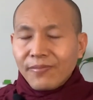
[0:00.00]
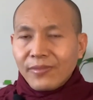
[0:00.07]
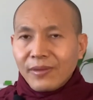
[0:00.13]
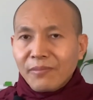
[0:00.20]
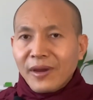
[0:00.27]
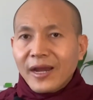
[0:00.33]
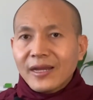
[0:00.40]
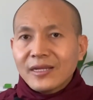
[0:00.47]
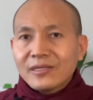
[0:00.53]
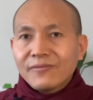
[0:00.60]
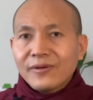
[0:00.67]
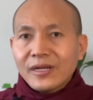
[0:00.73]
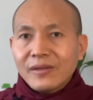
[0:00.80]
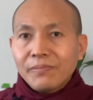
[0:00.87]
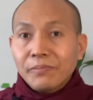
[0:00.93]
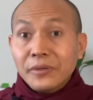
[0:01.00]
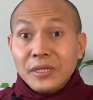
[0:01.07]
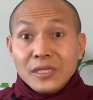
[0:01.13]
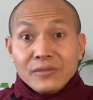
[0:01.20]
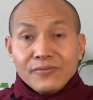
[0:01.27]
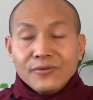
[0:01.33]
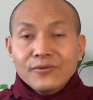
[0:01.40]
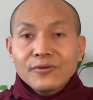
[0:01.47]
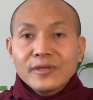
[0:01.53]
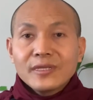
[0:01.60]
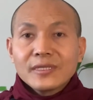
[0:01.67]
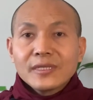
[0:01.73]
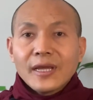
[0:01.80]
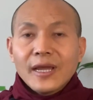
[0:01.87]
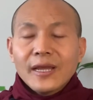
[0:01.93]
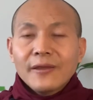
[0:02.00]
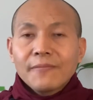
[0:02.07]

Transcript: Mind is very peaceful inside.